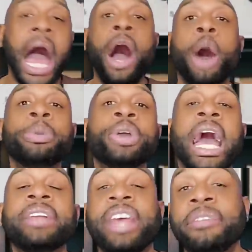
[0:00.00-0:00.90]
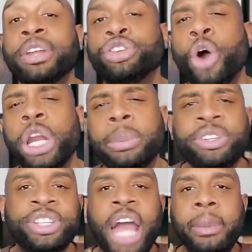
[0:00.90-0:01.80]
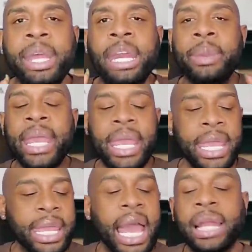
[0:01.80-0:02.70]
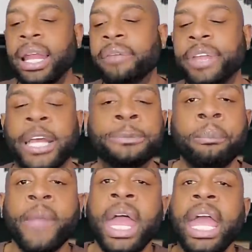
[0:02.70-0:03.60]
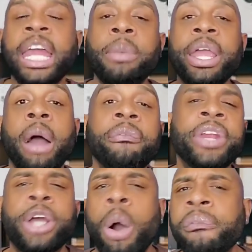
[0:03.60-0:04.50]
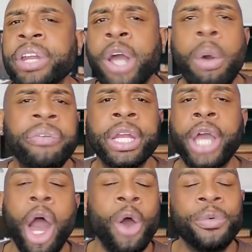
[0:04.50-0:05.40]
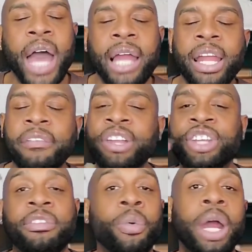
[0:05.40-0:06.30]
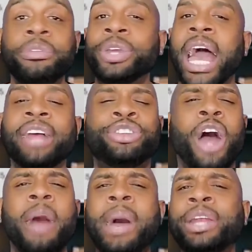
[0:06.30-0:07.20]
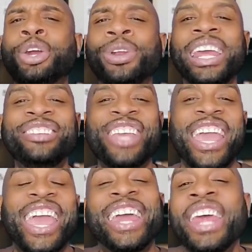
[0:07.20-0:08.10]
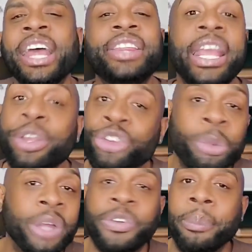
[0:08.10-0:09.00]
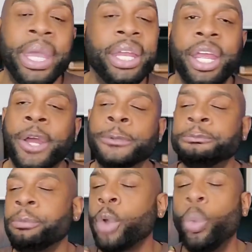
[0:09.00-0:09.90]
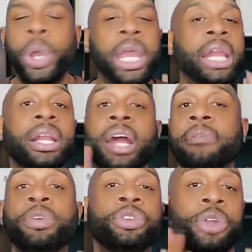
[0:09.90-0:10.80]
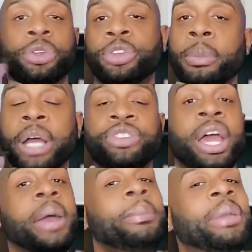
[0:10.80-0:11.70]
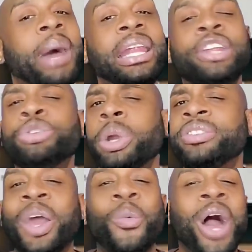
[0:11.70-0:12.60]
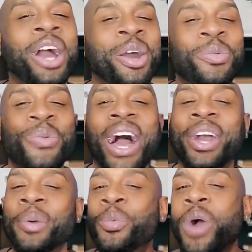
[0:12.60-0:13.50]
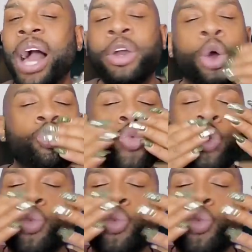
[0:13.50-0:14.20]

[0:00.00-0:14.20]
I hope you guys have enjoyed. It was yummy to me. I loved it. Anyway, y'all, we're finna go, we're finna go, we're finna go. I love each and every one of you guys. So I'm my new Legion. Thank you so much for being here. We love you so, so much. Me and my Legion want to say welcome, welcome, welcome.